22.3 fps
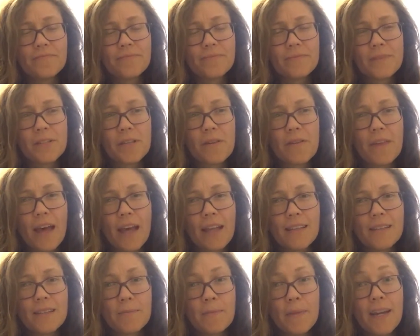So
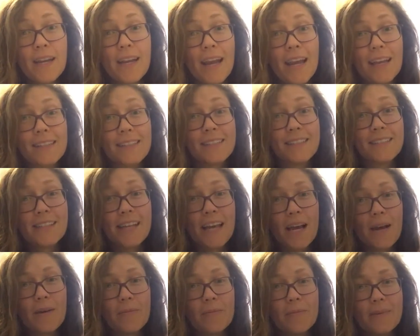that's my next
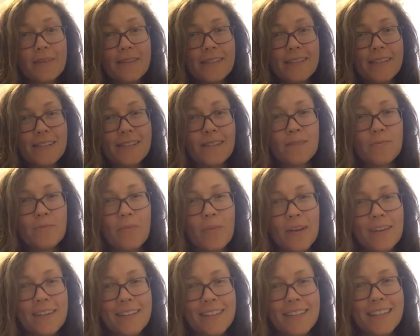step, is this
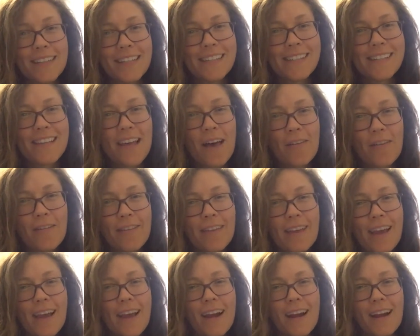bundling
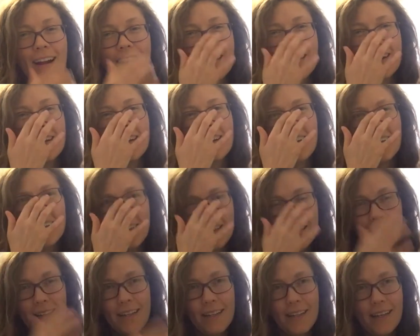self-care
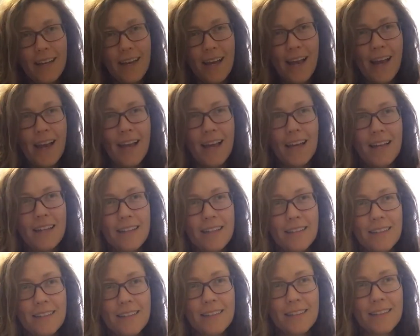
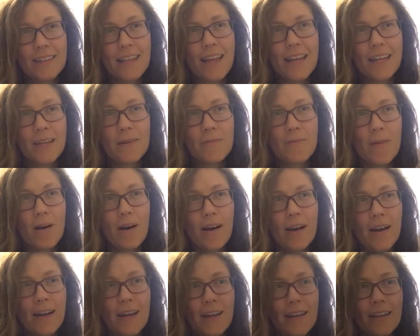and letting
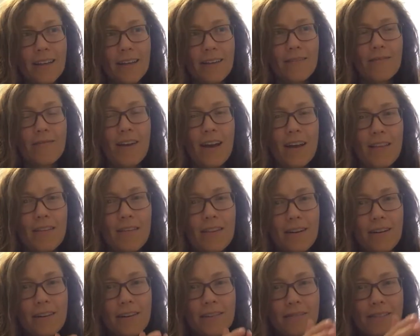my, rather
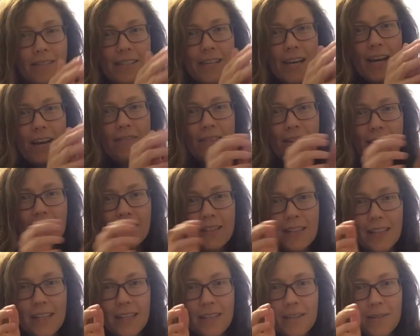than always having
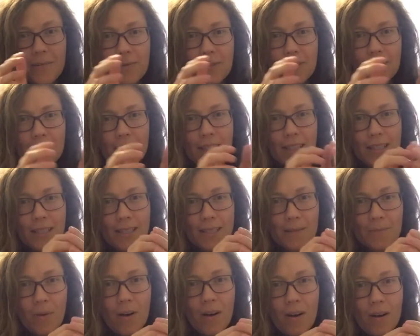like your world get
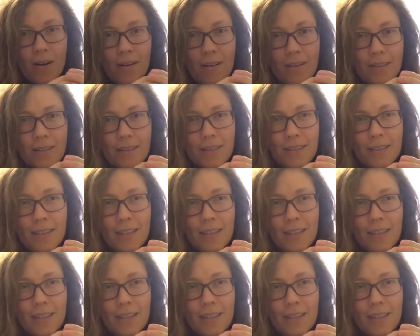small